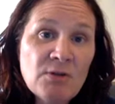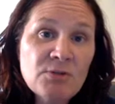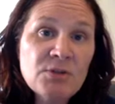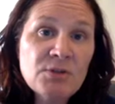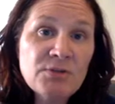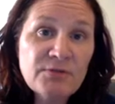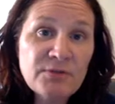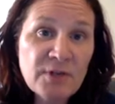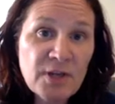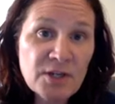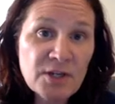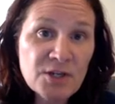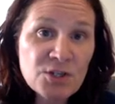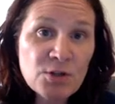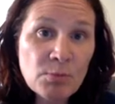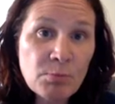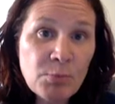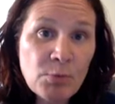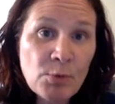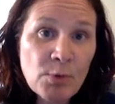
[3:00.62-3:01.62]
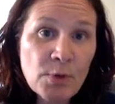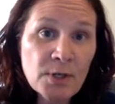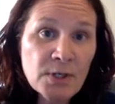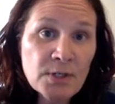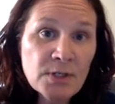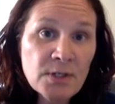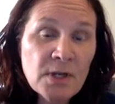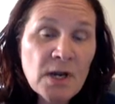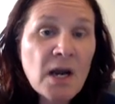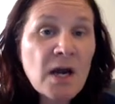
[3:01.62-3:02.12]
to flush the port,
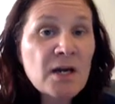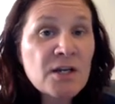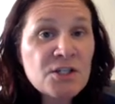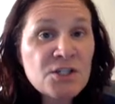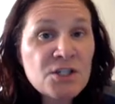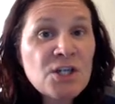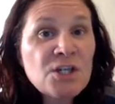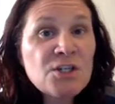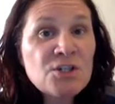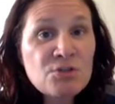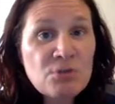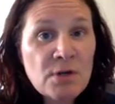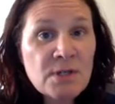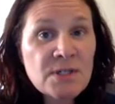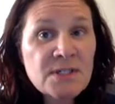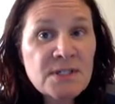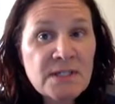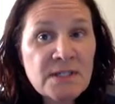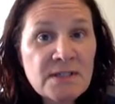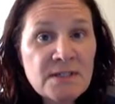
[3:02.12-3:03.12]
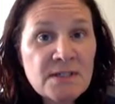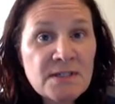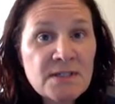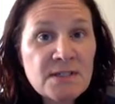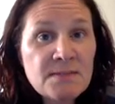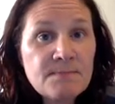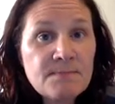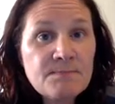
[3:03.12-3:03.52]
how to change dressings.